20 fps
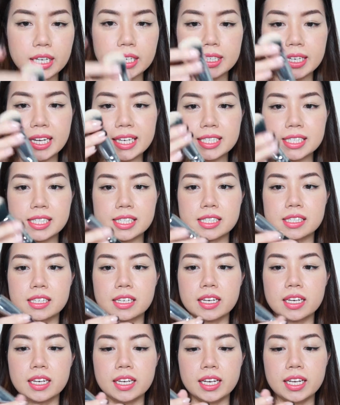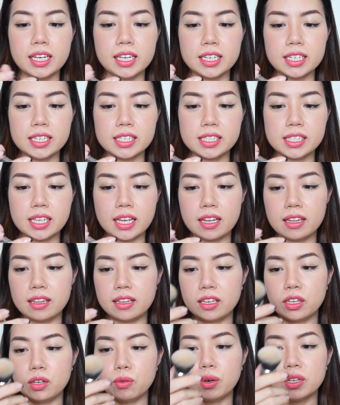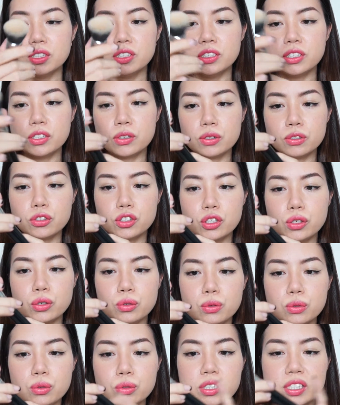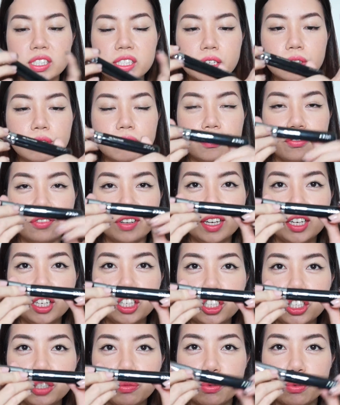Next is the 102 Silk Finish